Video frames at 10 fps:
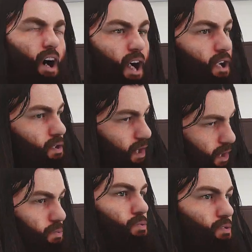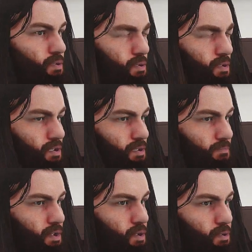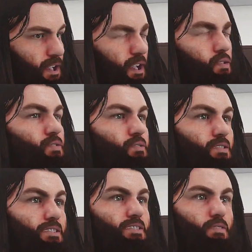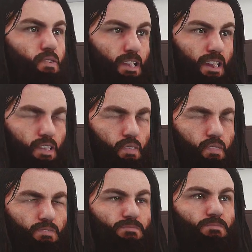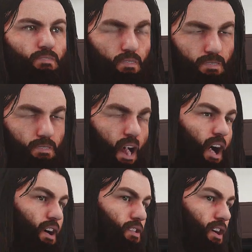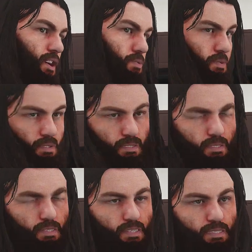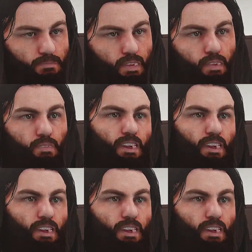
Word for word: or fan favorite? Company man. The W W E Universe looks bored out there. Think you can turn him around with a